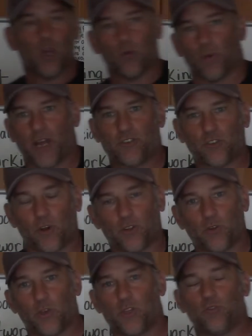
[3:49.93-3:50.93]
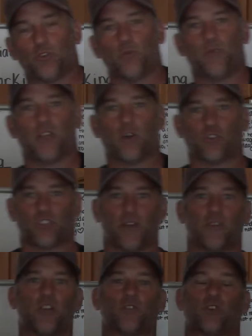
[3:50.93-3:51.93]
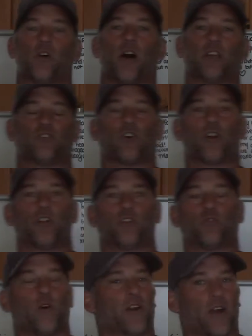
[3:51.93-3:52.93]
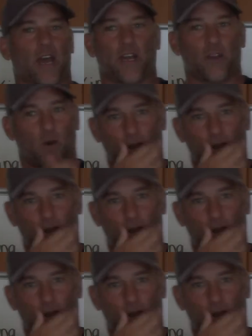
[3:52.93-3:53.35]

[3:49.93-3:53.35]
When I started doing YouTube videos 7 years ago, I started the Twitter. I had no